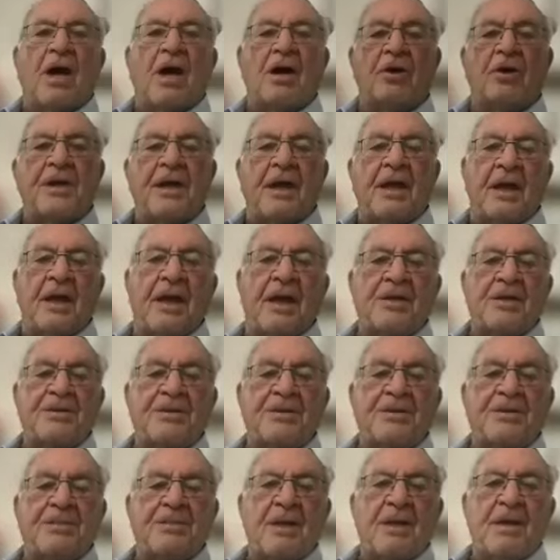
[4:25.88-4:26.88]
uh, is a uh,
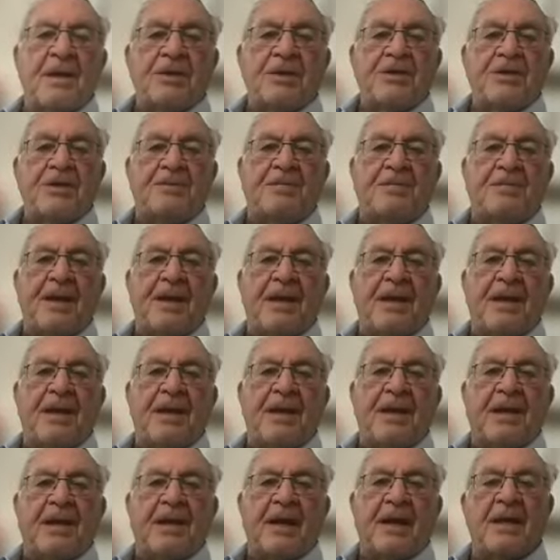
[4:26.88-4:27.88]
virtue, speaking. you
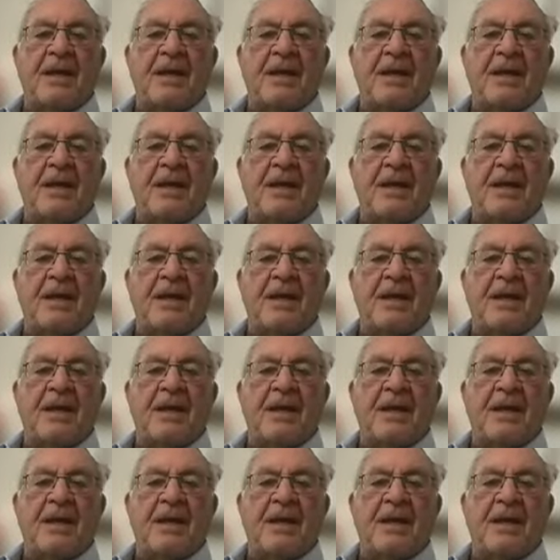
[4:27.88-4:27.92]
know.